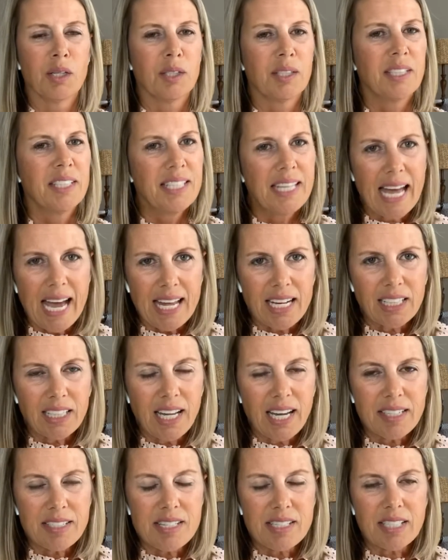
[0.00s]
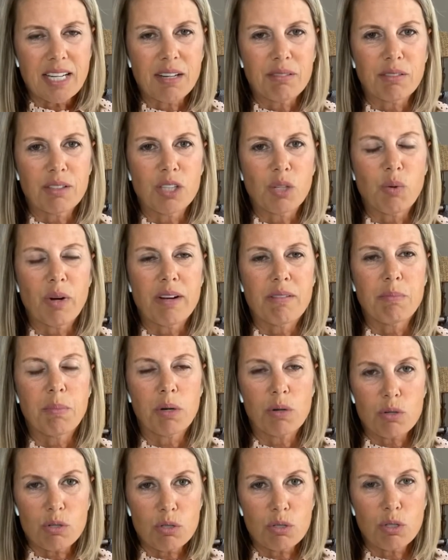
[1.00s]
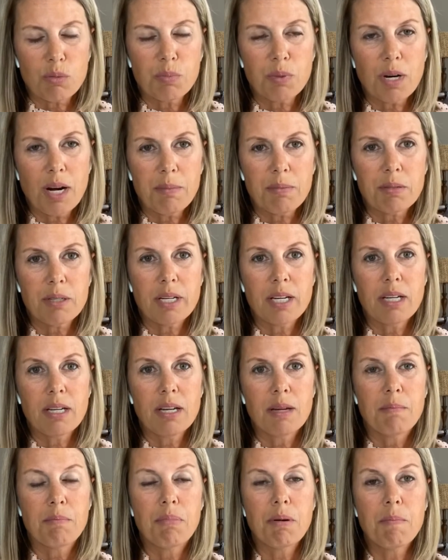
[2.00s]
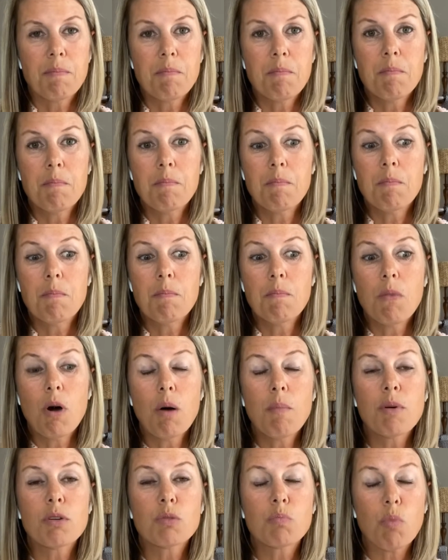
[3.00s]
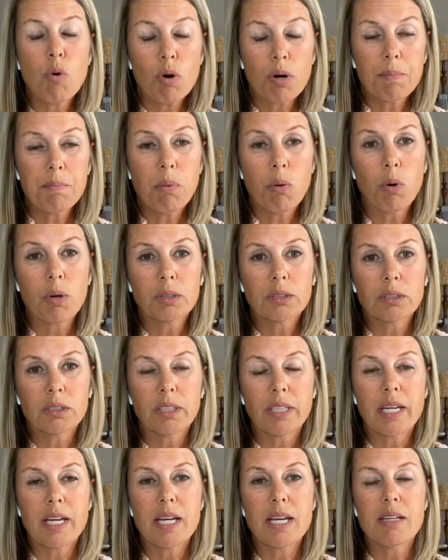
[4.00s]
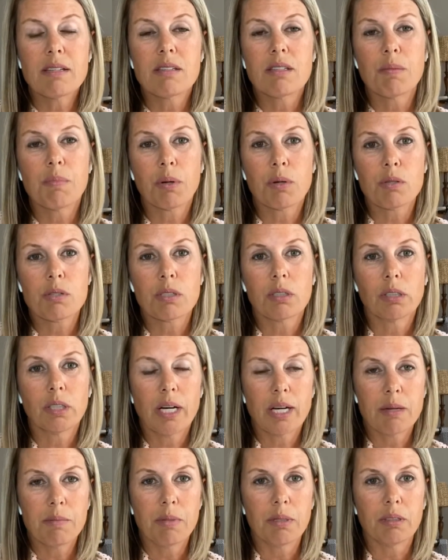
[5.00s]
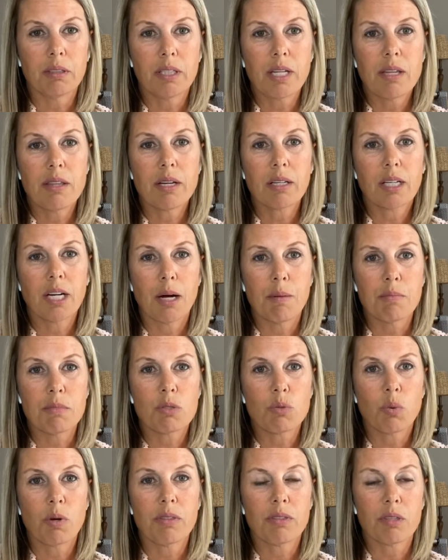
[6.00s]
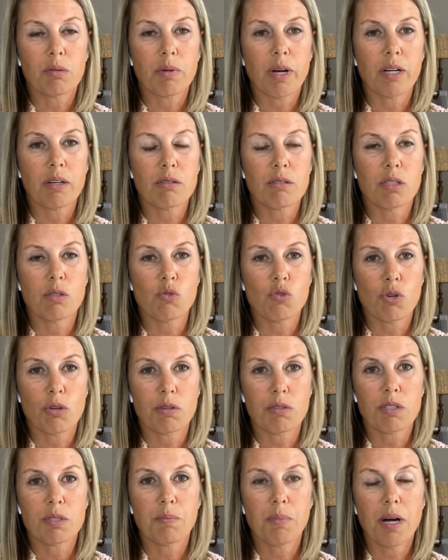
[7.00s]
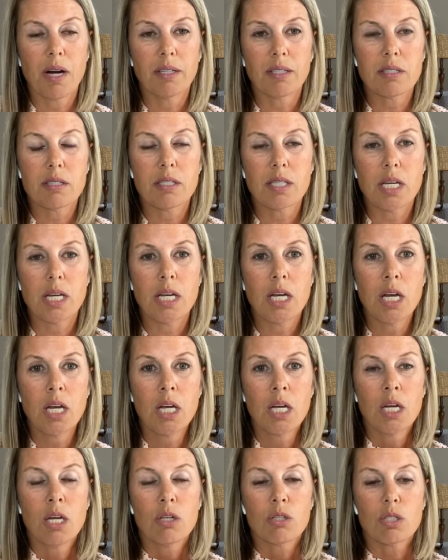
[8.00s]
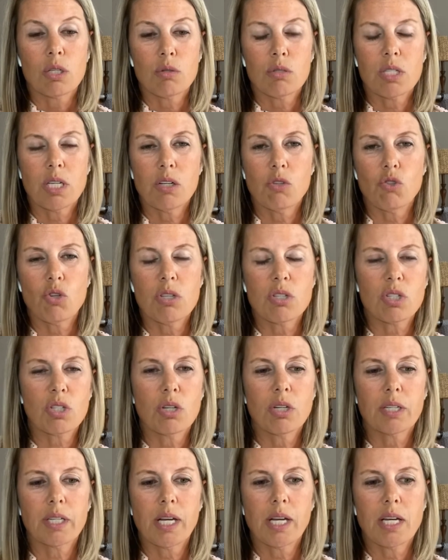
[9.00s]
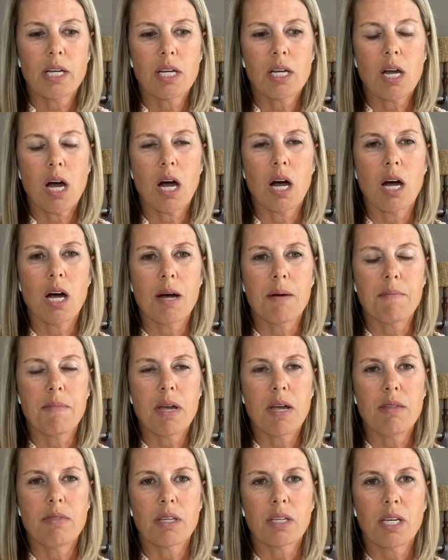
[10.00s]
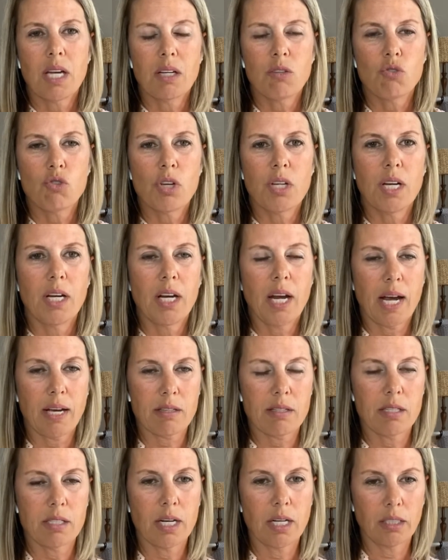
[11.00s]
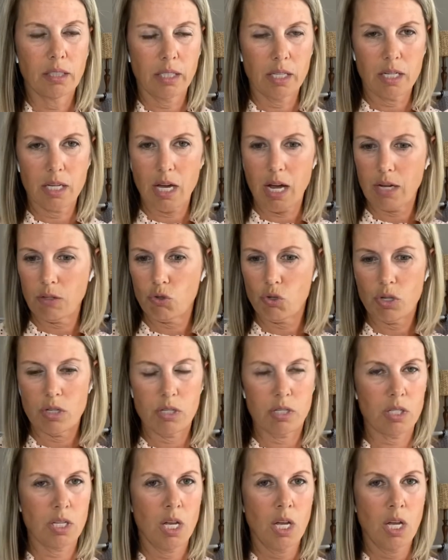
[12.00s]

not a lot to cover in the way of personal property, but almost more importantly is the personal liability that comes with the renter's insurance policy. So say she's cooking in the kitchen and accidentally catches